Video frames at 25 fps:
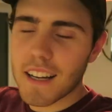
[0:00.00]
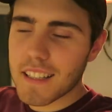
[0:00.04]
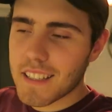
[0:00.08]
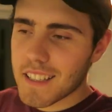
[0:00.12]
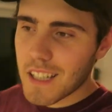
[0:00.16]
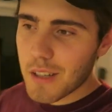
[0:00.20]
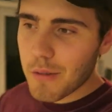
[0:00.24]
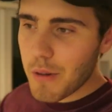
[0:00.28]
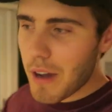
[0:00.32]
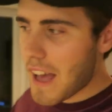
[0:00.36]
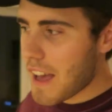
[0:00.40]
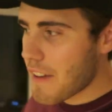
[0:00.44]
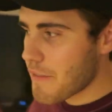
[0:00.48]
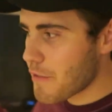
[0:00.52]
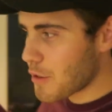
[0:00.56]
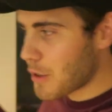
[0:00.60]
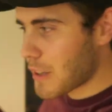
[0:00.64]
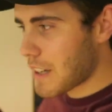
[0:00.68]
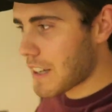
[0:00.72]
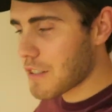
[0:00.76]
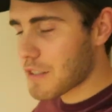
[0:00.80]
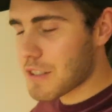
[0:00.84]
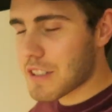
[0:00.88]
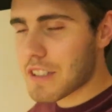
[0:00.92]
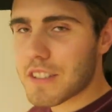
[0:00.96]
I don't know where
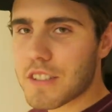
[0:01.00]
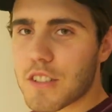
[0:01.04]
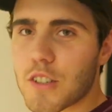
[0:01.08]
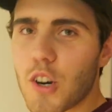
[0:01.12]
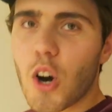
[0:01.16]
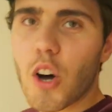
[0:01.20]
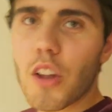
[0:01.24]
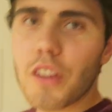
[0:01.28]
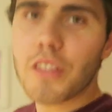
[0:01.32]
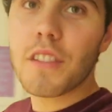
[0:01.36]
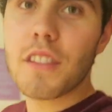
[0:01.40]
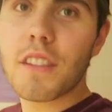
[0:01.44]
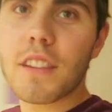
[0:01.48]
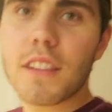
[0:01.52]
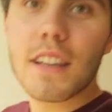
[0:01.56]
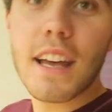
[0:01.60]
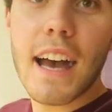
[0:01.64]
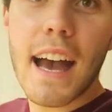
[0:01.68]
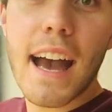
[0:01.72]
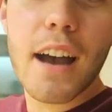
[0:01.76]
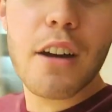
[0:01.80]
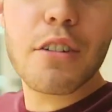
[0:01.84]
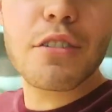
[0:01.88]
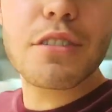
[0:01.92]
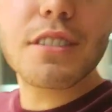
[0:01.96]
everyone else has gone.
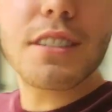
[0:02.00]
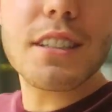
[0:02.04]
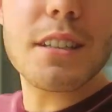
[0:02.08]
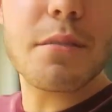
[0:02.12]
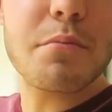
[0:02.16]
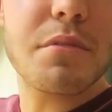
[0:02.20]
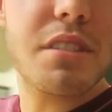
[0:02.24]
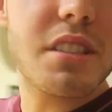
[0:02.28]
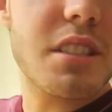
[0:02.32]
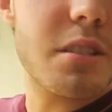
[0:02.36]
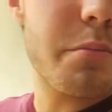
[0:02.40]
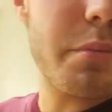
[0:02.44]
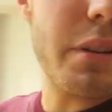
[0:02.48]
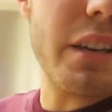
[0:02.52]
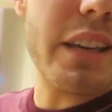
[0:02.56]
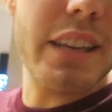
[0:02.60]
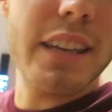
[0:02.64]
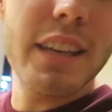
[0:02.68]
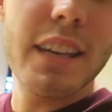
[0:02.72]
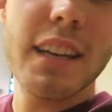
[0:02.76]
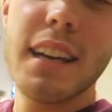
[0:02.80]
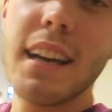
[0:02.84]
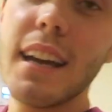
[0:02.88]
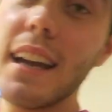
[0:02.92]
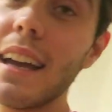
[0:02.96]
The house seems to
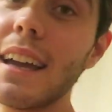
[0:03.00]
be